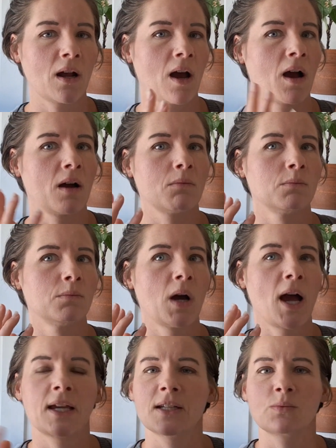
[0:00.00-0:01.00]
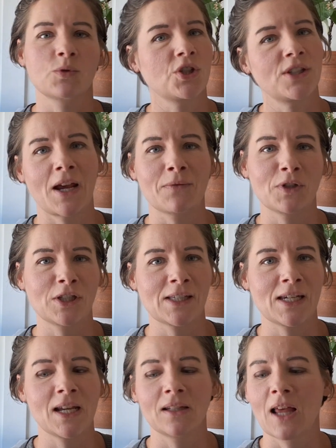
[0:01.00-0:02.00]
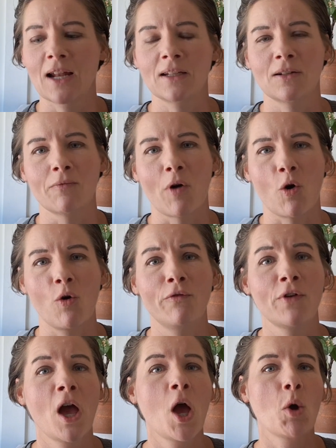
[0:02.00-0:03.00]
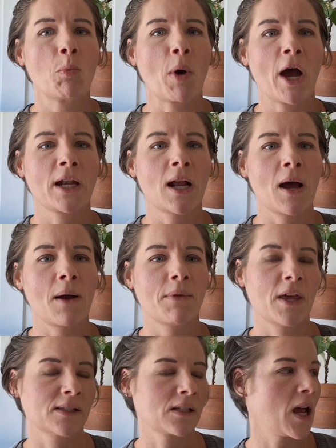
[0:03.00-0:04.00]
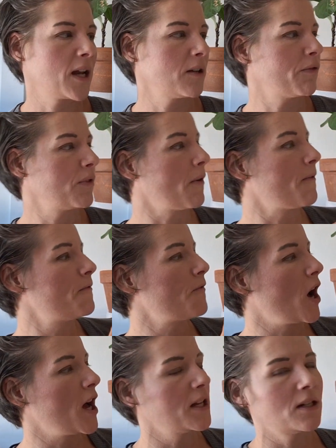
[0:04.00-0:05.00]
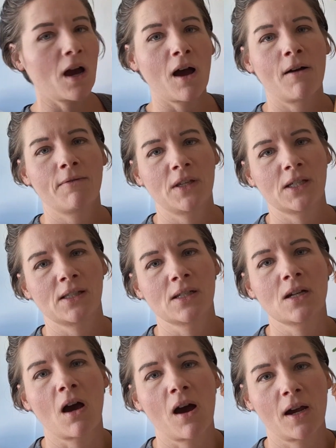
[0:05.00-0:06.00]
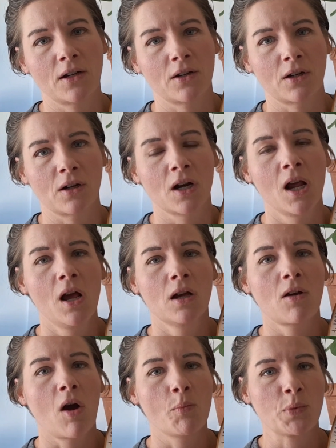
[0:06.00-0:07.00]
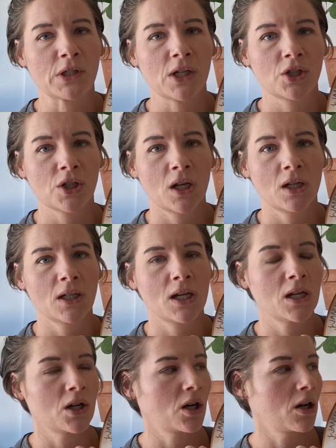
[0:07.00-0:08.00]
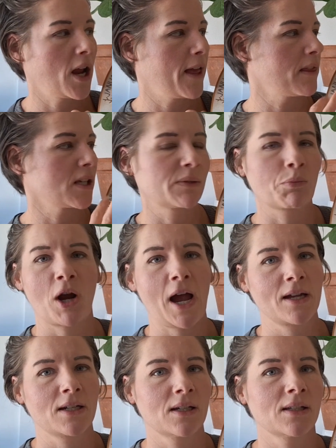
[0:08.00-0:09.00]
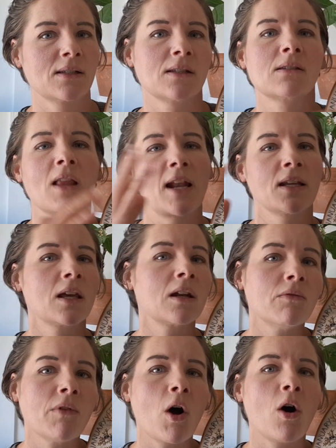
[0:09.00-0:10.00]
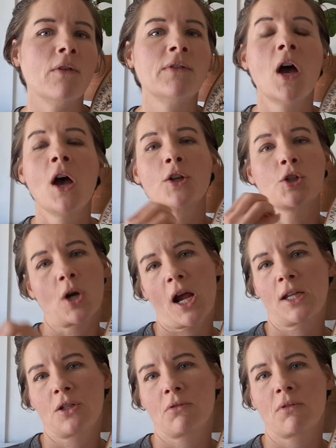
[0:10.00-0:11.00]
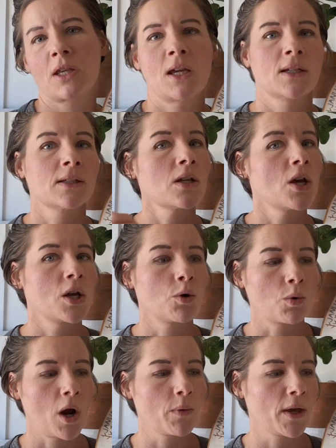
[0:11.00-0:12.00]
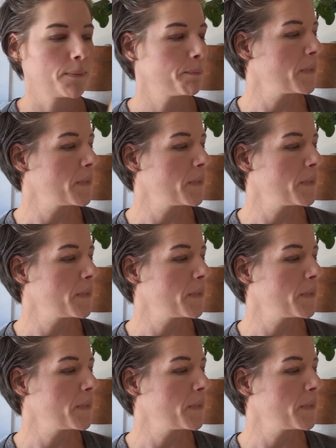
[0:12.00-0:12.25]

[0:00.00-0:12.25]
I guess we'll just have to see and let it evolve. But that's kind of the fun of this entire composition here and this practice is letting it evolve, trying new things, growing.